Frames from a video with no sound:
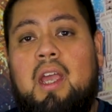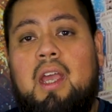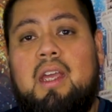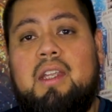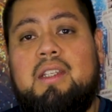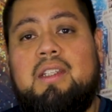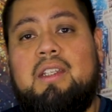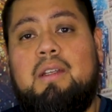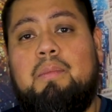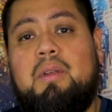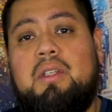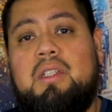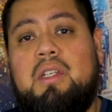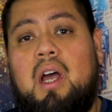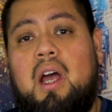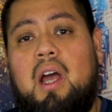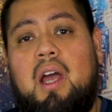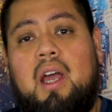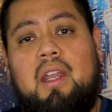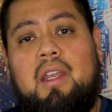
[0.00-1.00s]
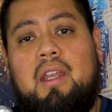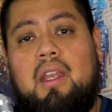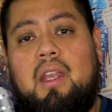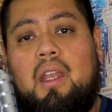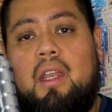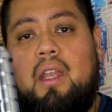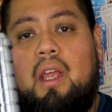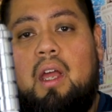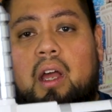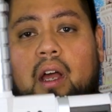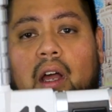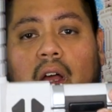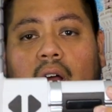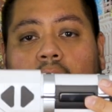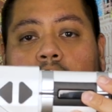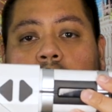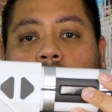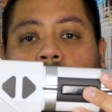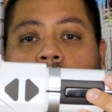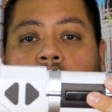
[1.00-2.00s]
It's the baton
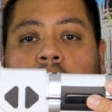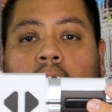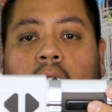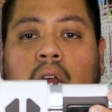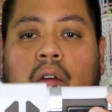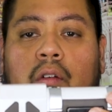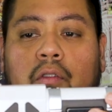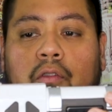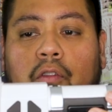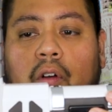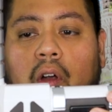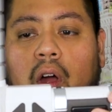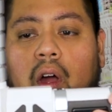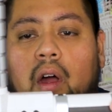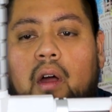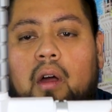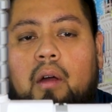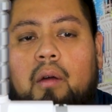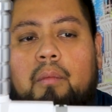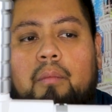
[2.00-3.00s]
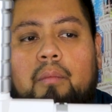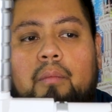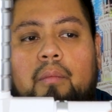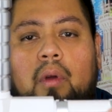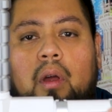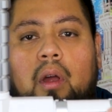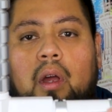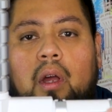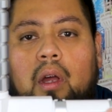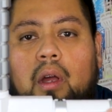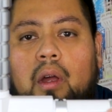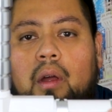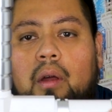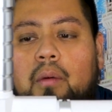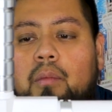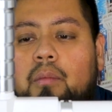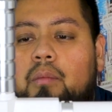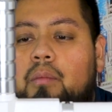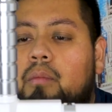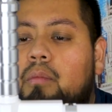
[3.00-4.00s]
um, from
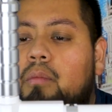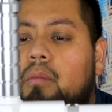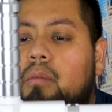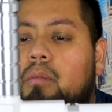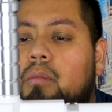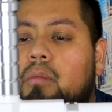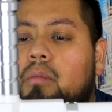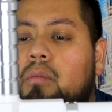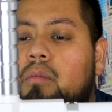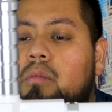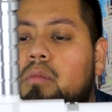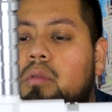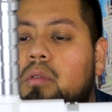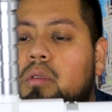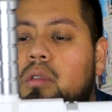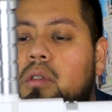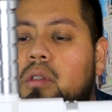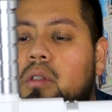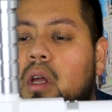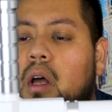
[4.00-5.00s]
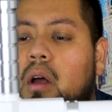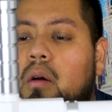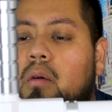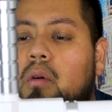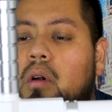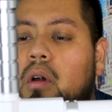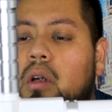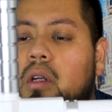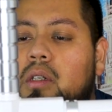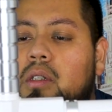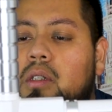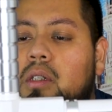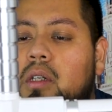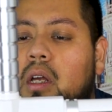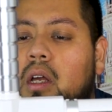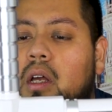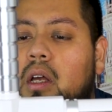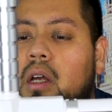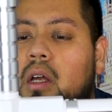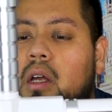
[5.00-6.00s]
um, Star Wars,
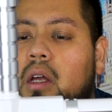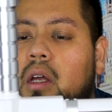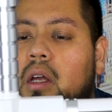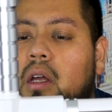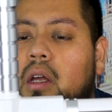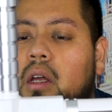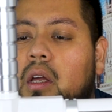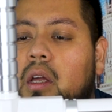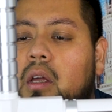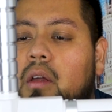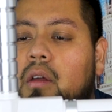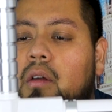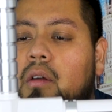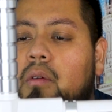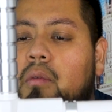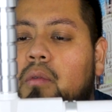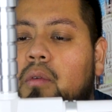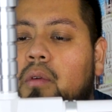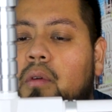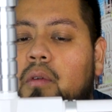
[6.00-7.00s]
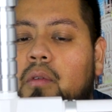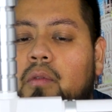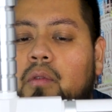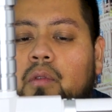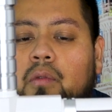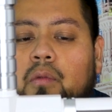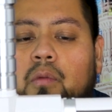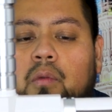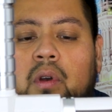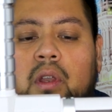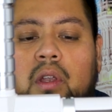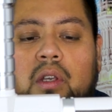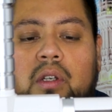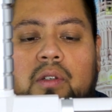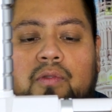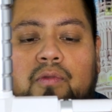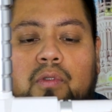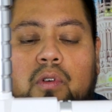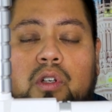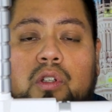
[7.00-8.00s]
uh, one of
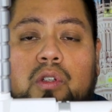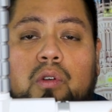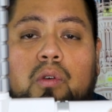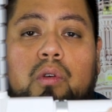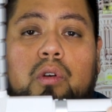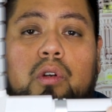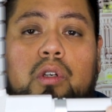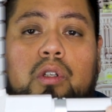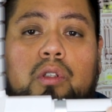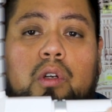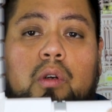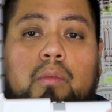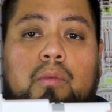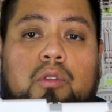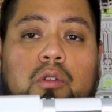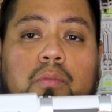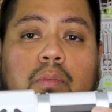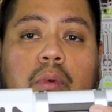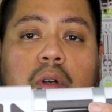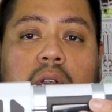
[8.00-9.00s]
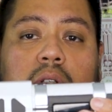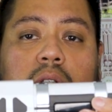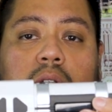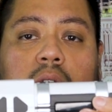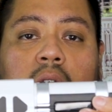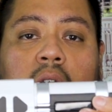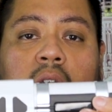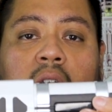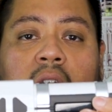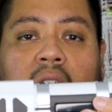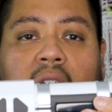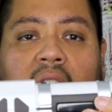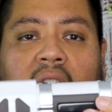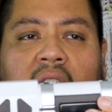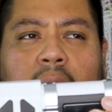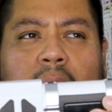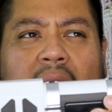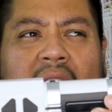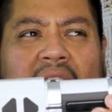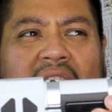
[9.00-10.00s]
those First Order Stormtroopers.
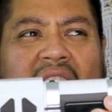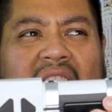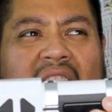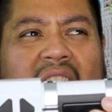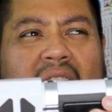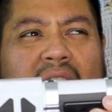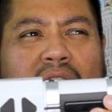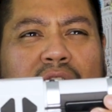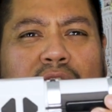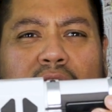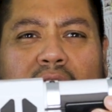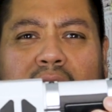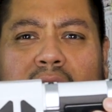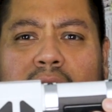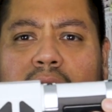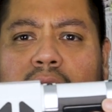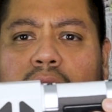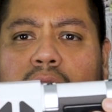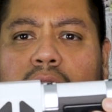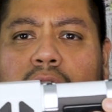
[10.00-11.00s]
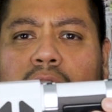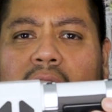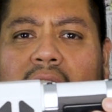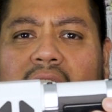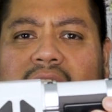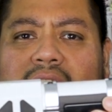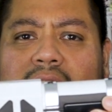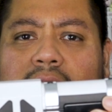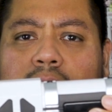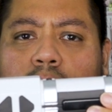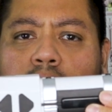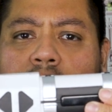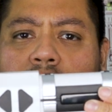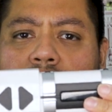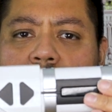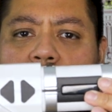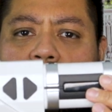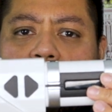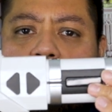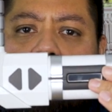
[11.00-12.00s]
Um, I think Finn fights one
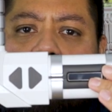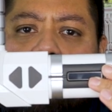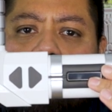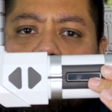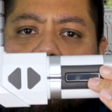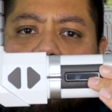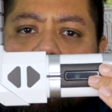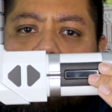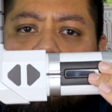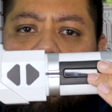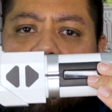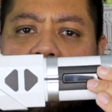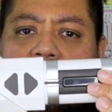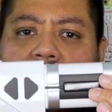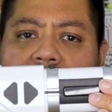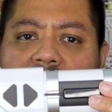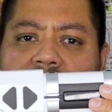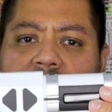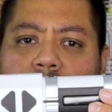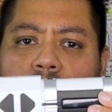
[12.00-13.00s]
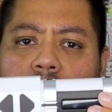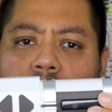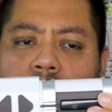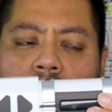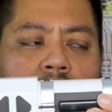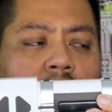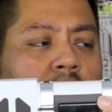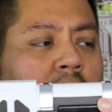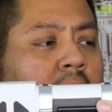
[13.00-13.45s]
of the Stormtroopers with the lightsaber.